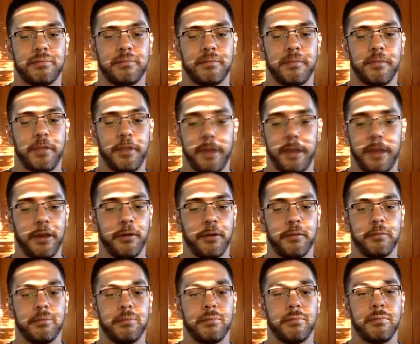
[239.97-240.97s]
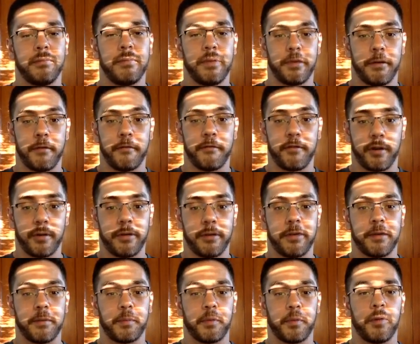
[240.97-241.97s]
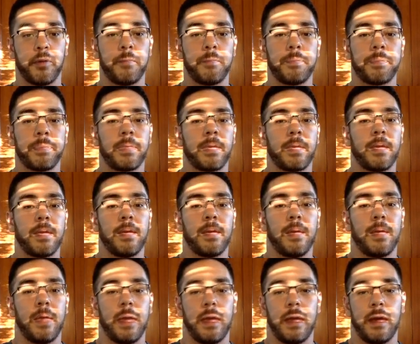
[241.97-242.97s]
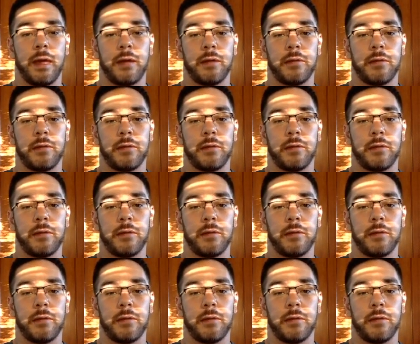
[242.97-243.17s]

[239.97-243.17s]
Thank you. So very simple, and